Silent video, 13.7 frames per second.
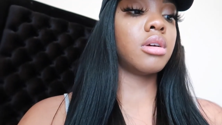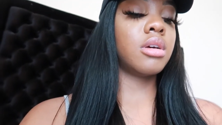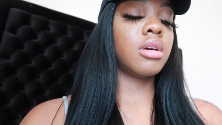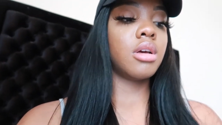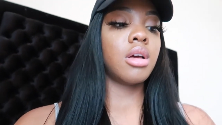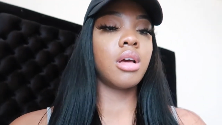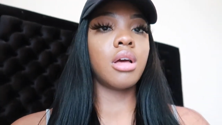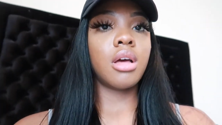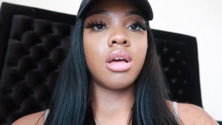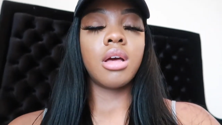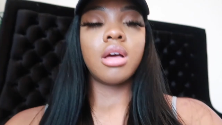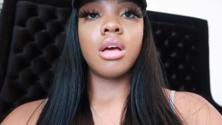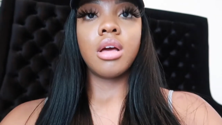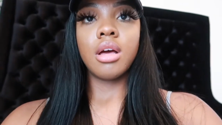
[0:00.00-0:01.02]

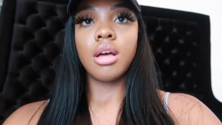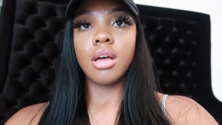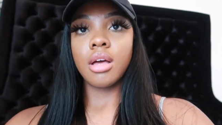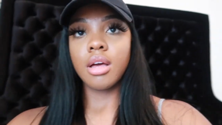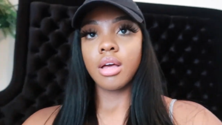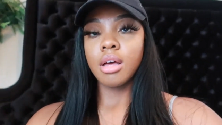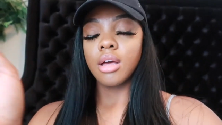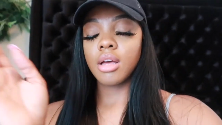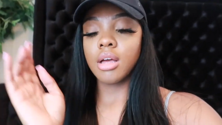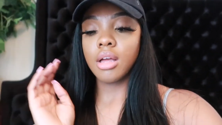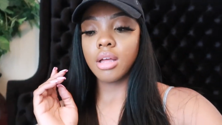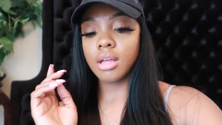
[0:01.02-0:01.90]
[no speech]